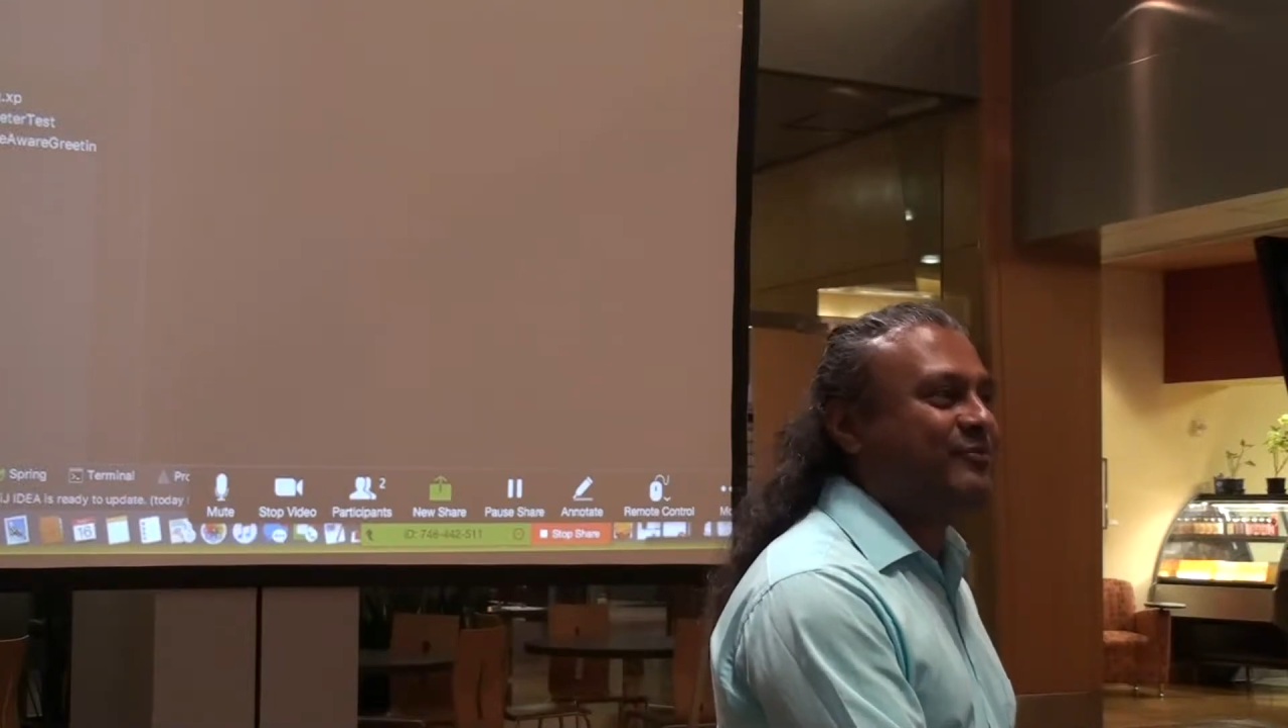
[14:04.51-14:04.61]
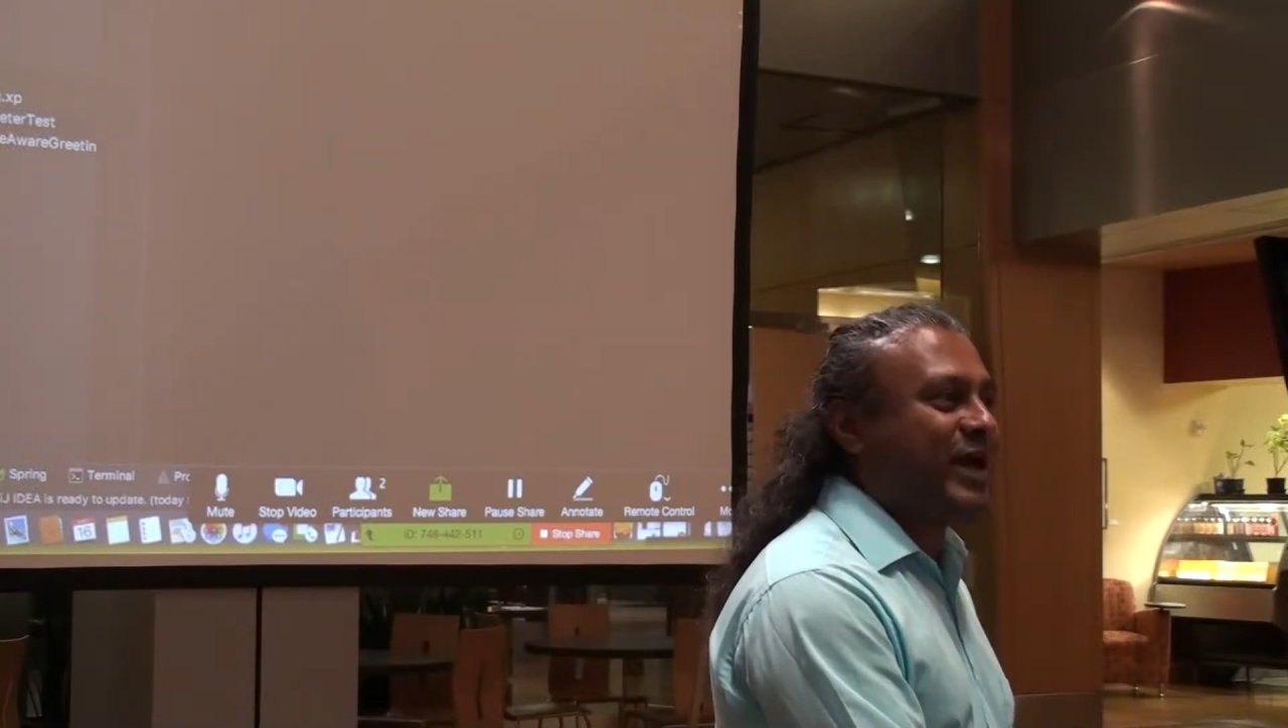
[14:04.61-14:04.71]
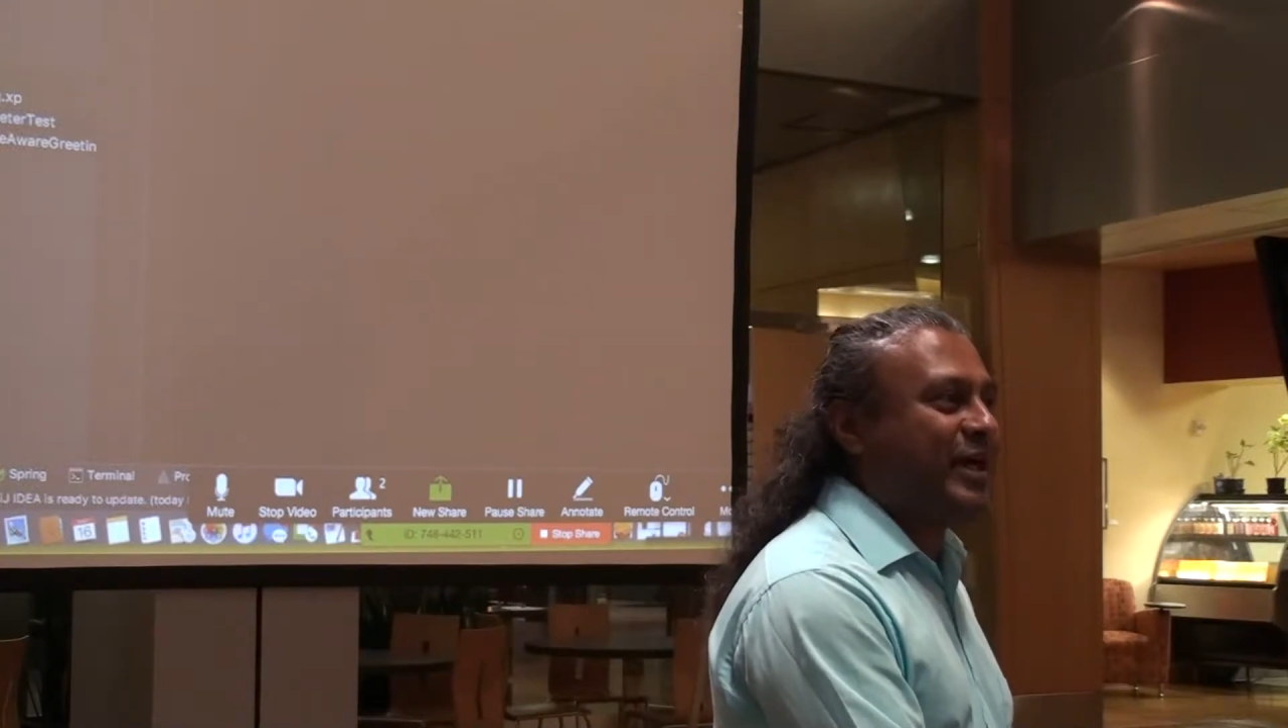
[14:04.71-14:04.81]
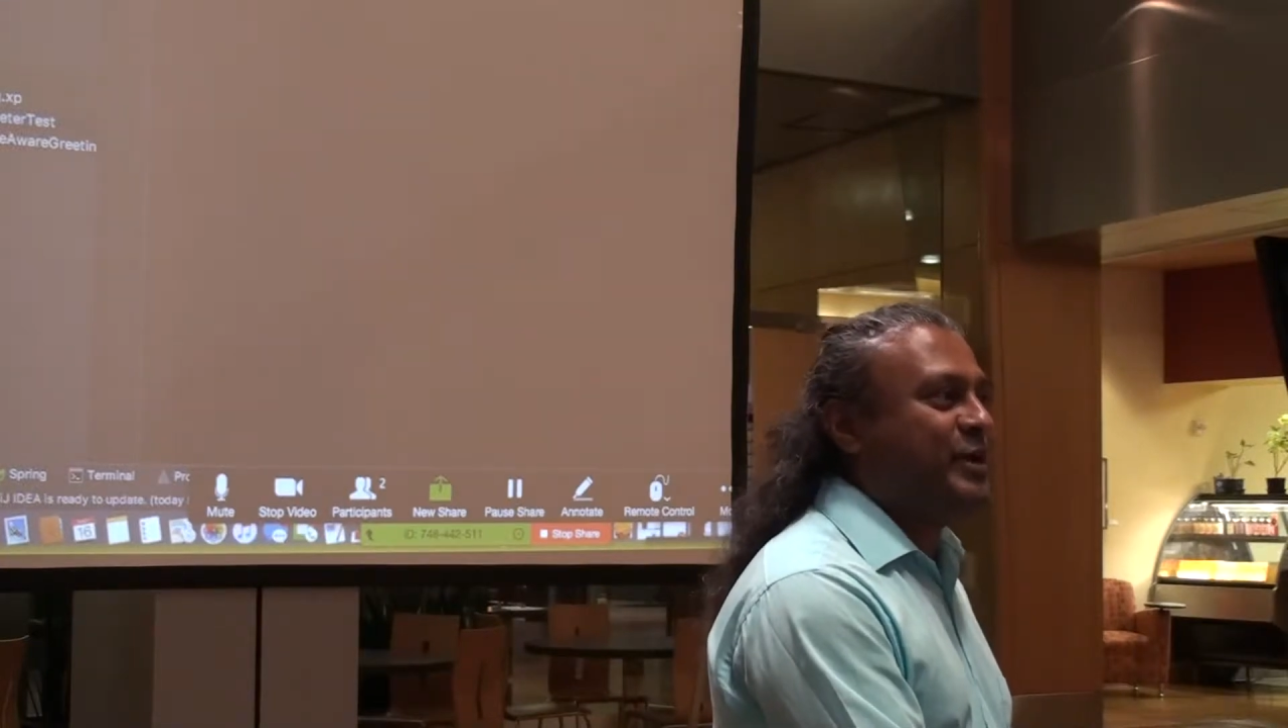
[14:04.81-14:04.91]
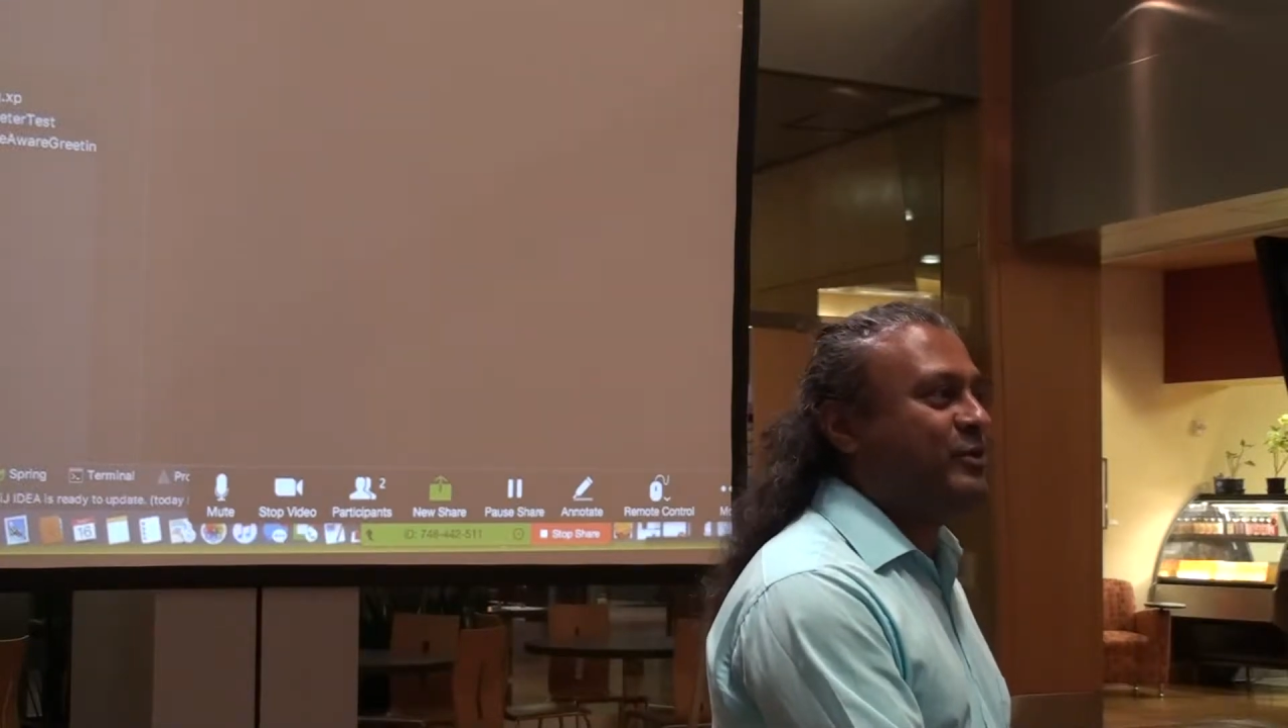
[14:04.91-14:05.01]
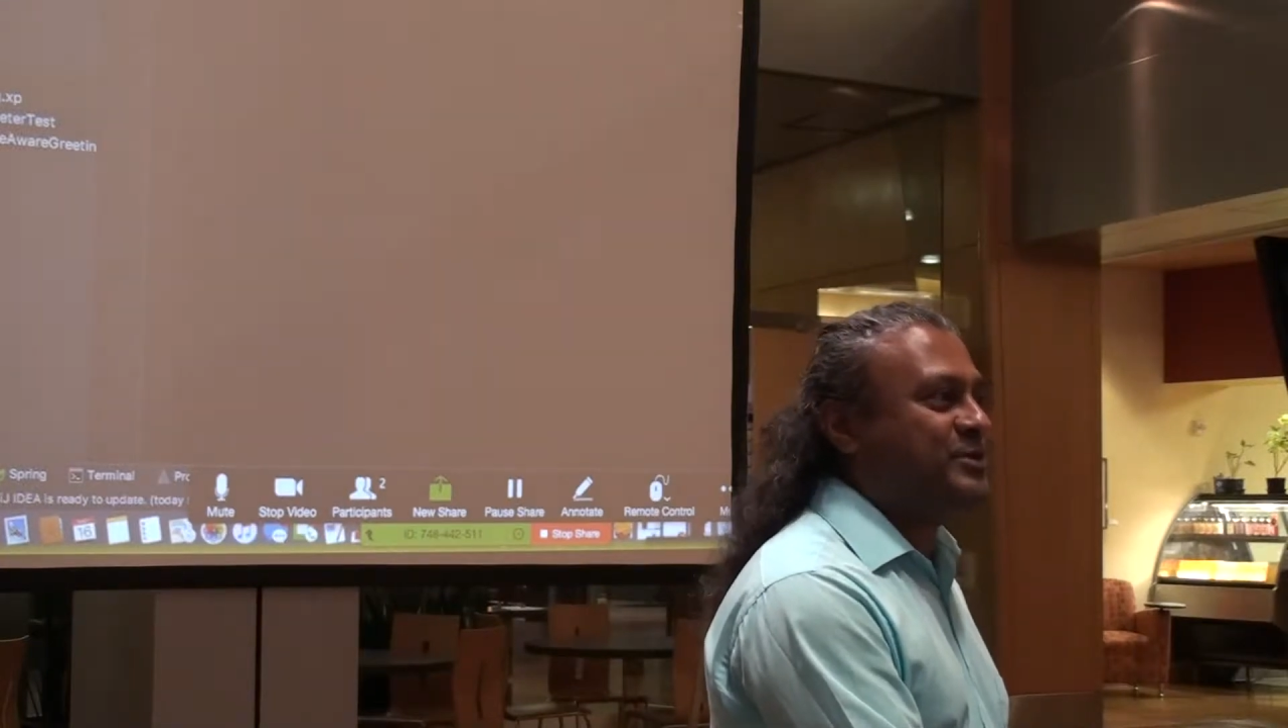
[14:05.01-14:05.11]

value of